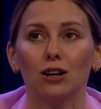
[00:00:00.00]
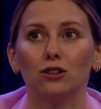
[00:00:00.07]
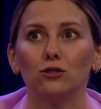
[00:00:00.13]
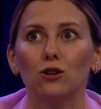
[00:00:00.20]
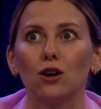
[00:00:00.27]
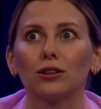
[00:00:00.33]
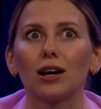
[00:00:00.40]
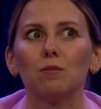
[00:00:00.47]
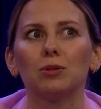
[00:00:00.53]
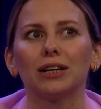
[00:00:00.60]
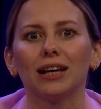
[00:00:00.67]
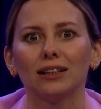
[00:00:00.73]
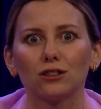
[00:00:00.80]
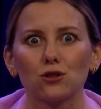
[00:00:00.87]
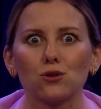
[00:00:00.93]
not
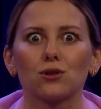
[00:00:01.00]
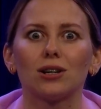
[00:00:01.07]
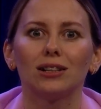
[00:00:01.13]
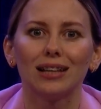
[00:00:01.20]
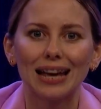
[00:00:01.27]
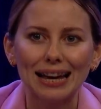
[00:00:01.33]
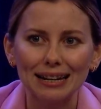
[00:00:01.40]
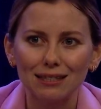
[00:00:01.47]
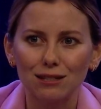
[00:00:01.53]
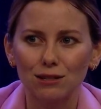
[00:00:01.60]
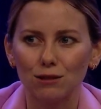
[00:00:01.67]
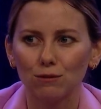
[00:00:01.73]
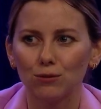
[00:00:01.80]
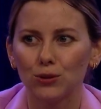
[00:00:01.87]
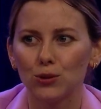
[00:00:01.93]
complicated to collect
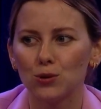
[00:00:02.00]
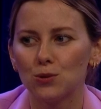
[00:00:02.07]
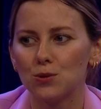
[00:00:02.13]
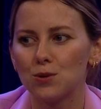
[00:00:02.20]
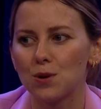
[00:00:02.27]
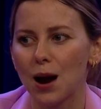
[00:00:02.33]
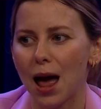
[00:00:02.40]
if you